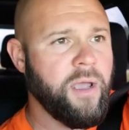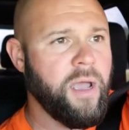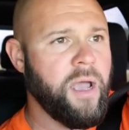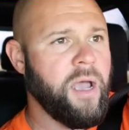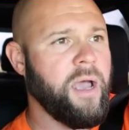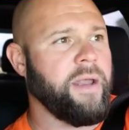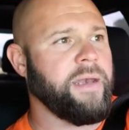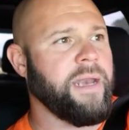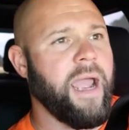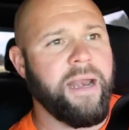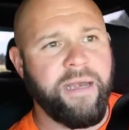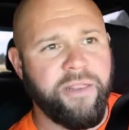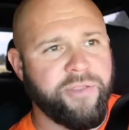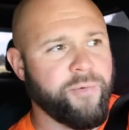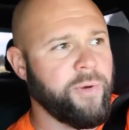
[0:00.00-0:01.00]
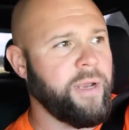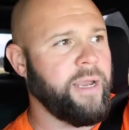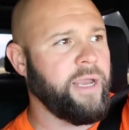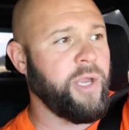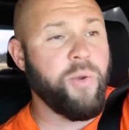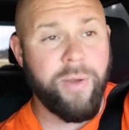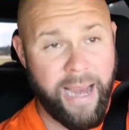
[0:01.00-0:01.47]

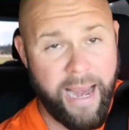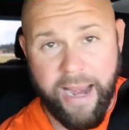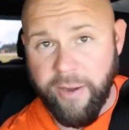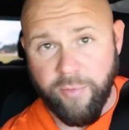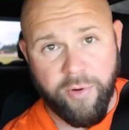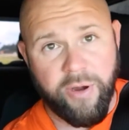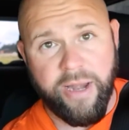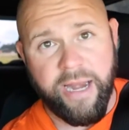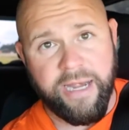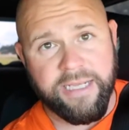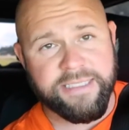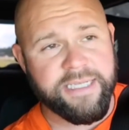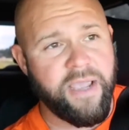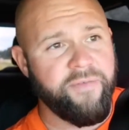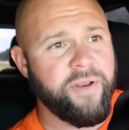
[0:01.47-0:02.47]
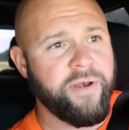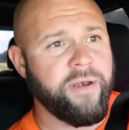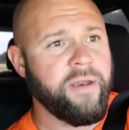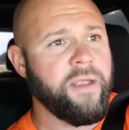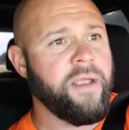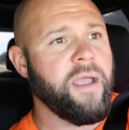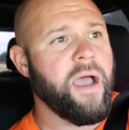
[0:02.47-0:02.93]
93. You can run 87.